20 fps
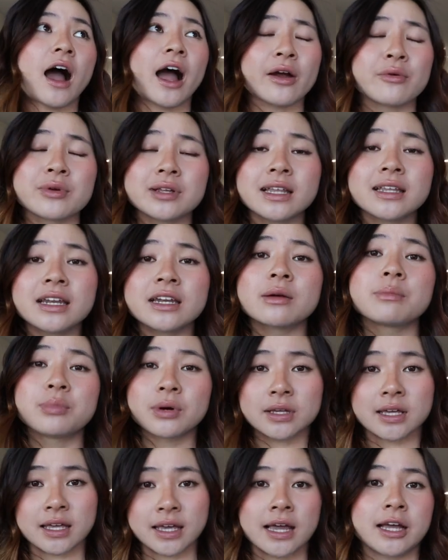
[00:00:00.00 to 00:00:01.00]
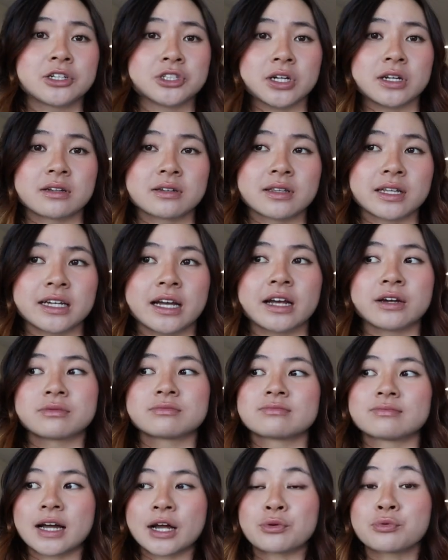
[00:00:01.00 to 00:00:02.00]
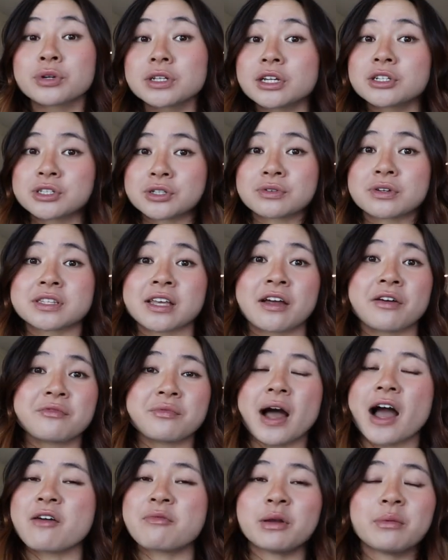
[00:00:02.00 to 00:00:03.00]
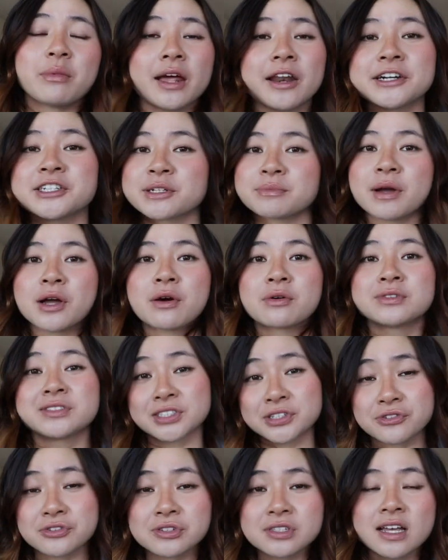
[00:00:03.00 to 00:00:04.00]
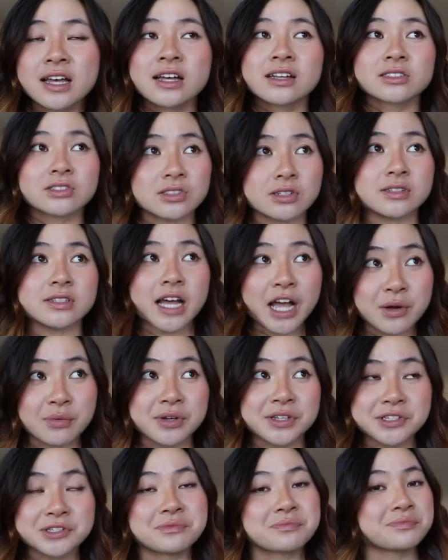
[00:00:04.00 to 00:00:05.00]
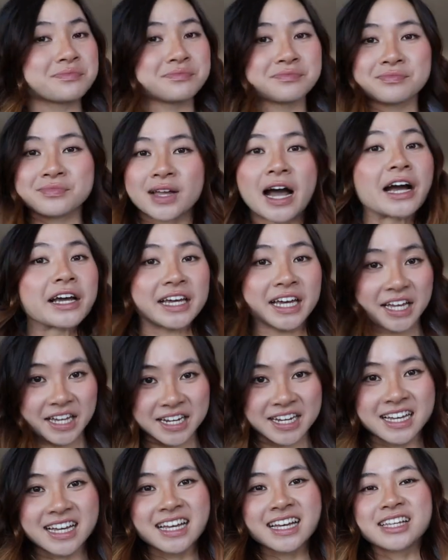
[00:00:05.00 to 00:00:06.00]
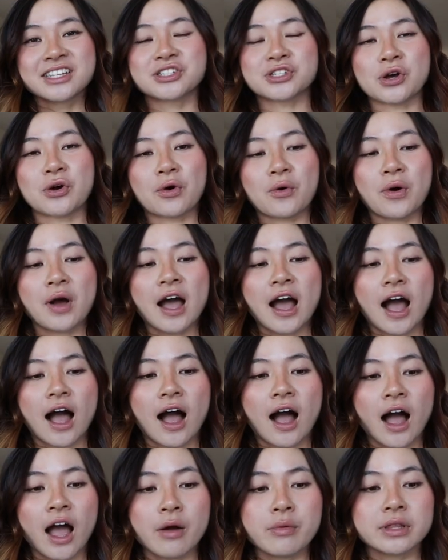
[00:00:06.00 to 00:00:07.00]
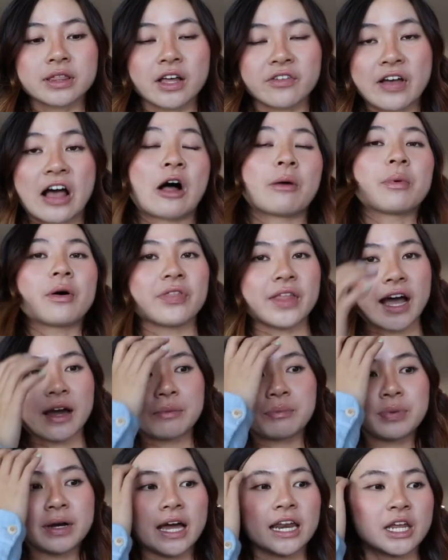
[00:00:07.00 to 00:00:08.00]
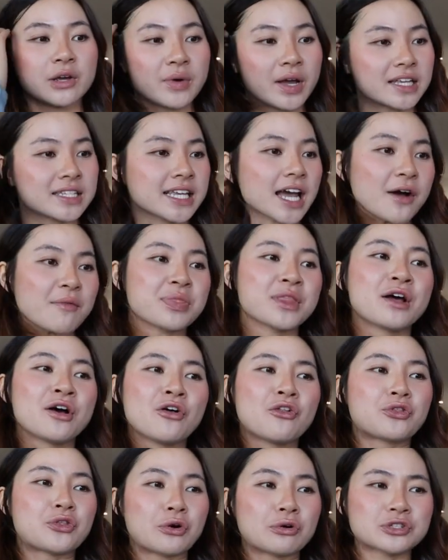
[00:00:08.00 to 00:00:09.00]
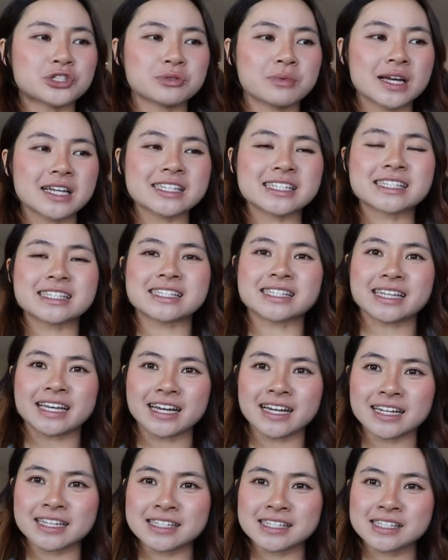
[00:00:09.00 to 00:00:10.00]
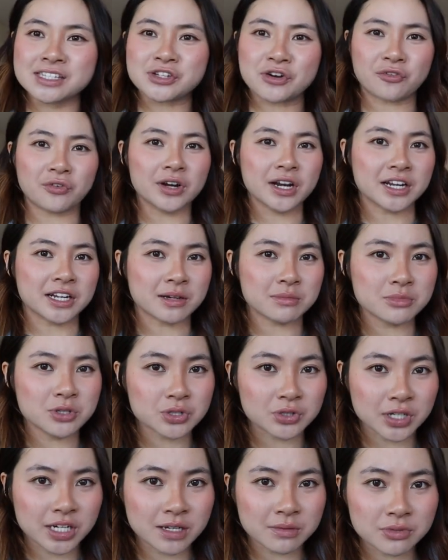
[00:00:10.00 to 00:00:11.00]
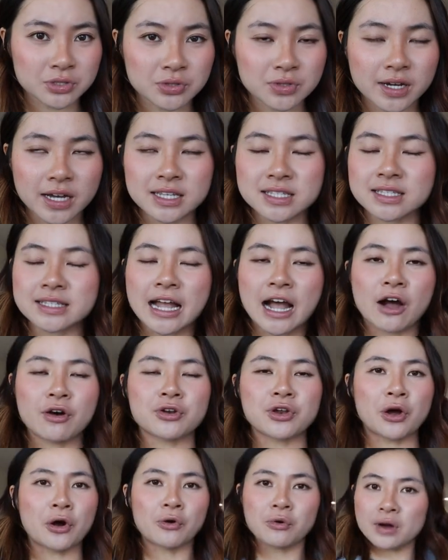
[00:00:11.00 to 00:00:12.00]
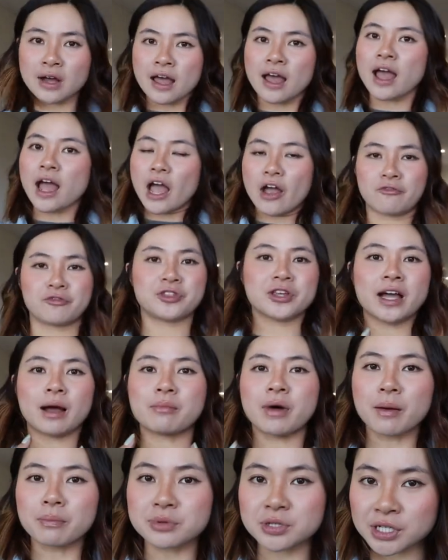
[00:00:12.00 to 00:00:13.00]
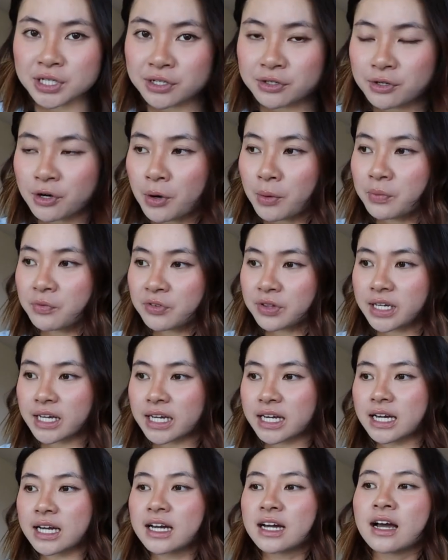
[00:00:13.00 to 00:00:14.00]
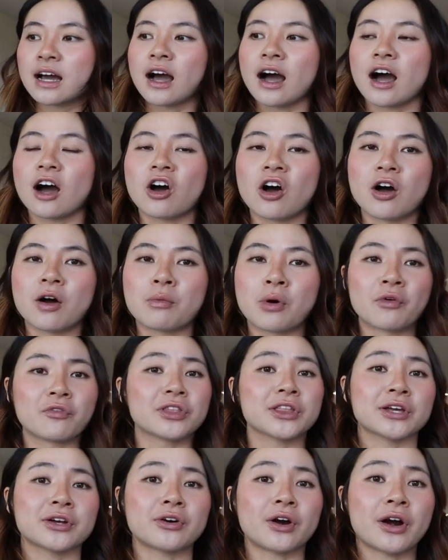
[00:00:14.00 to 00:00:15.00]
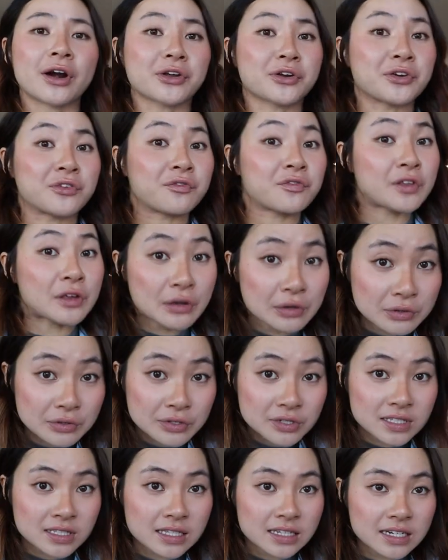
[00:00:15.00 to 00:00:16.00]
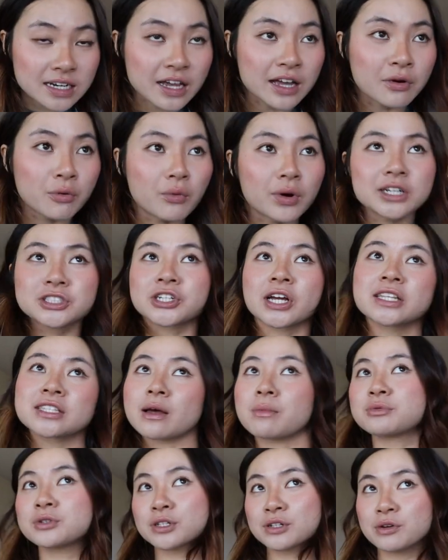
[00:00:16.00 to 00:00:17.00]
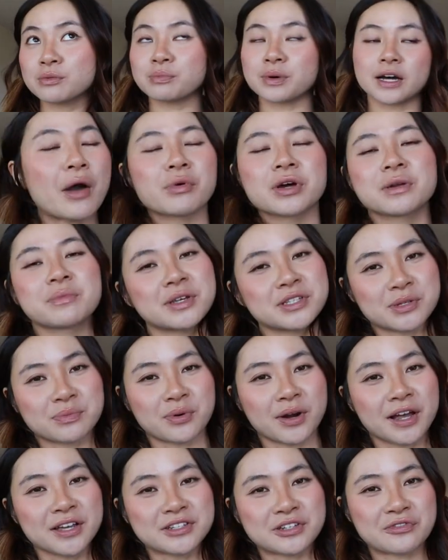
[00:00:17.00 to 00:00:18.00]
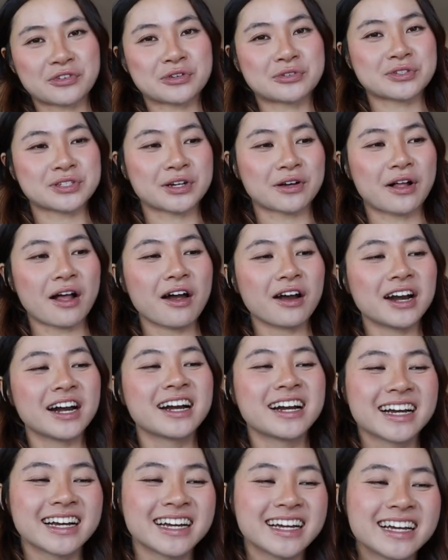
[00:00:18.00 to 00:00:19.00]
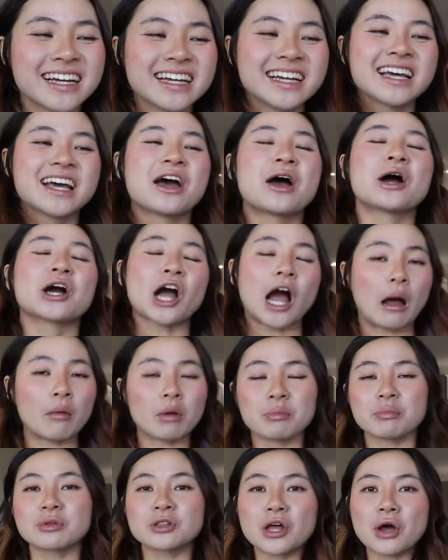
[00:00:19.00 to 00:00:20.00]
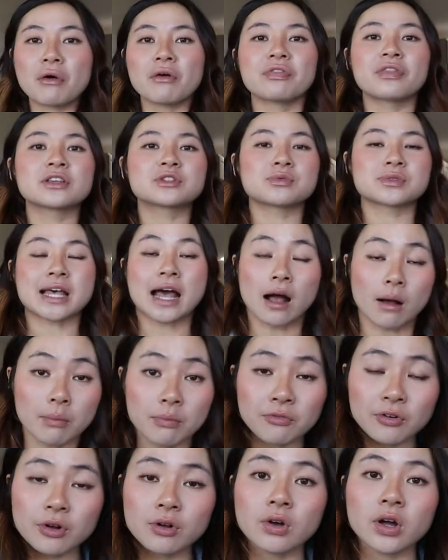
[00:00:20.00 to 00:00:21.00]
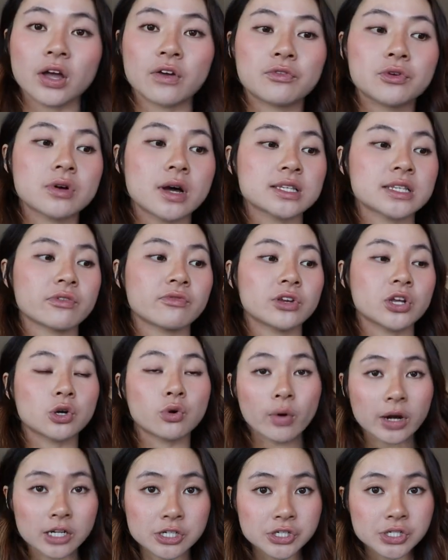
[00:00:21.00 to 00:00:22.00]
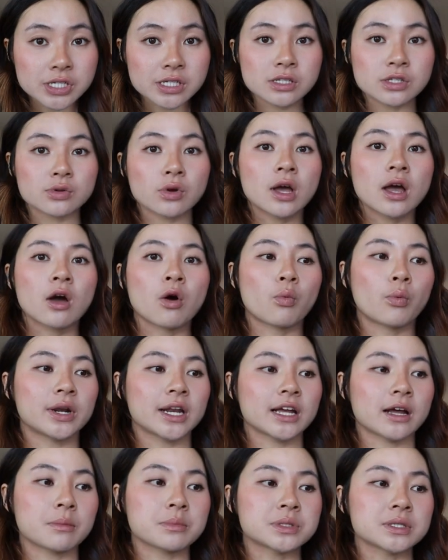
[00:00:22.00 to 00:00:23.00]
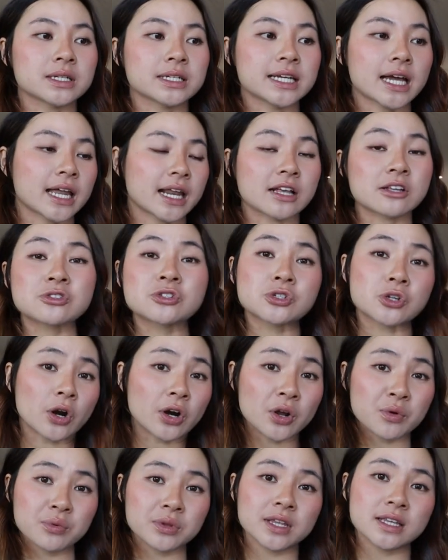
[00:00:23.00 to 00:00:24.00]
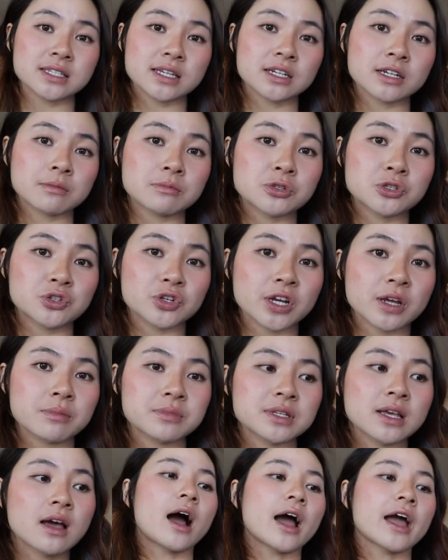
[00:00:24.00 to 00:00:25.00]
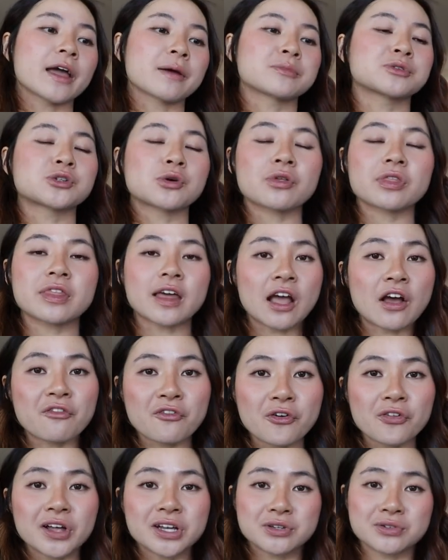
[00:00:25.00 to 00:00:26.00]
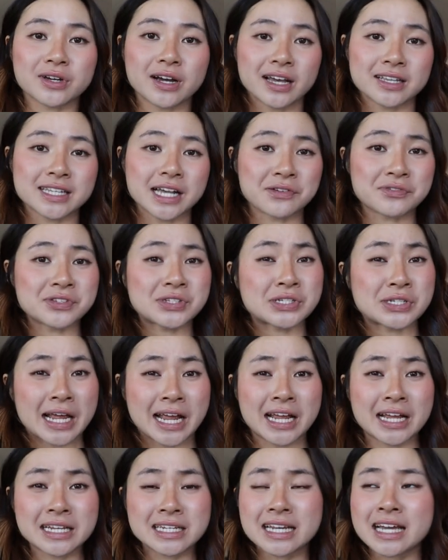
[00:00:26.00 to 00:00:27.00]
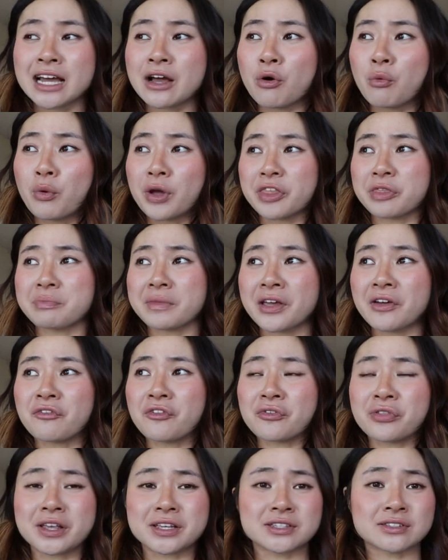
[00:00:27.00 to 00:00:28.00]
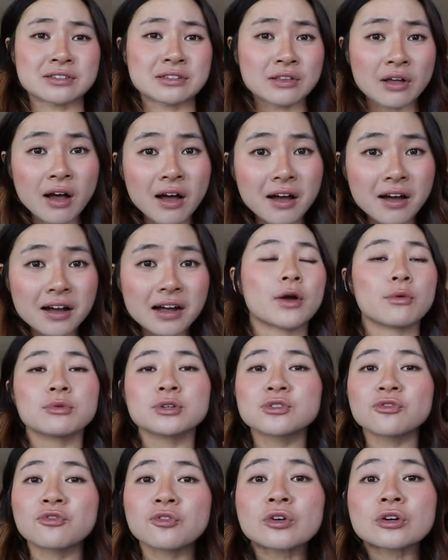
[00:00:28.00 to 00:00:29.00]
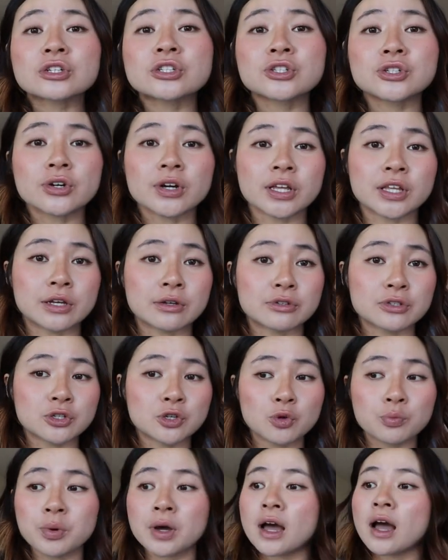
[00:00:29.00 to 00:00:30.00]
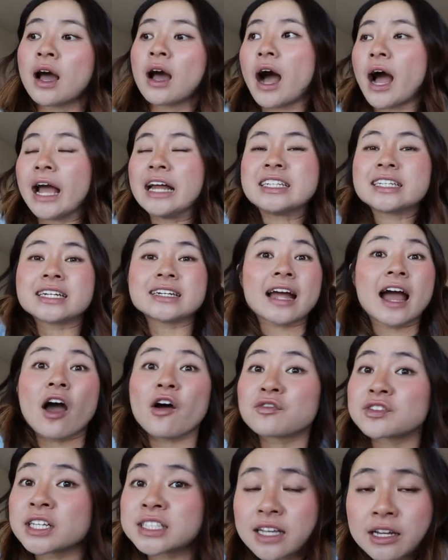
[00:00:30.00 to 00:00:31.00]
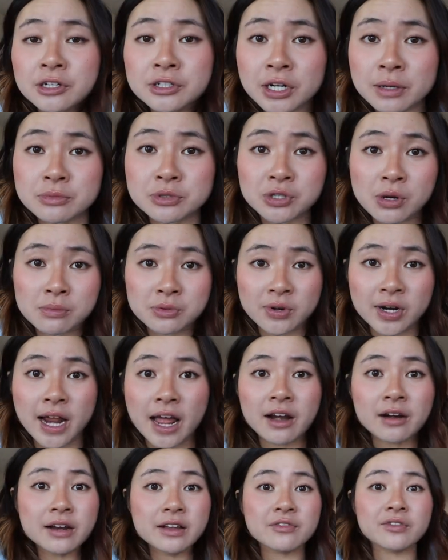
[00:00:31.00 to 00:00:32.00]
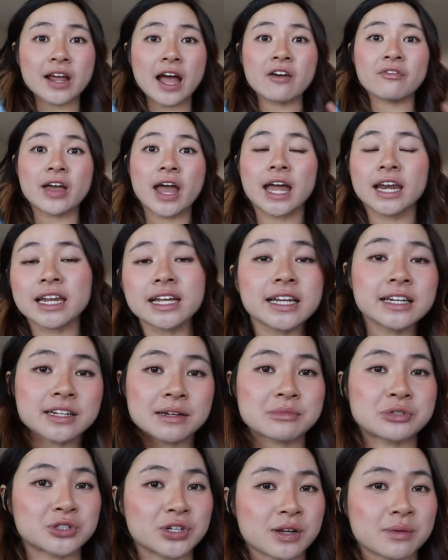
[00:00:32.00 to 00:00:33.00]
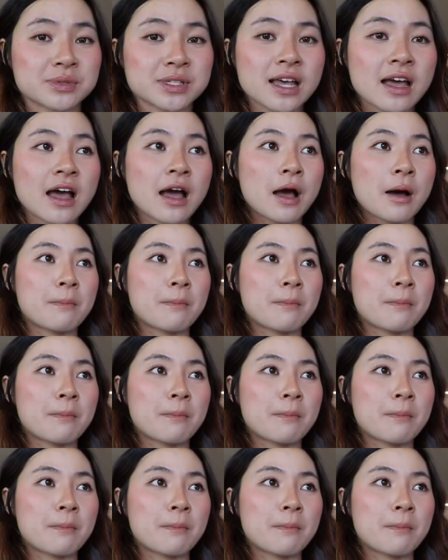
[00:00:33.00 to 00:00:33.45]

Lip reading: I really need a booking agent. Like I really do, because I've been managing my own deals since I was a kid. So I would love help on that. But anyways, yeah, those are my six different income streams. You guys now know everything I'm up to, hopefully. Hopefully you're confused what Jade's up to, but I wouldn't be surprised if you still are. Comment below if this was helpful, if you guys have any questions when it comes to getting started with these income streams. I'm so thankful that you guys have stayed with me for this long. When I was first starting YouTube, I didn't have six income streams, right? I didn't even have any income streams.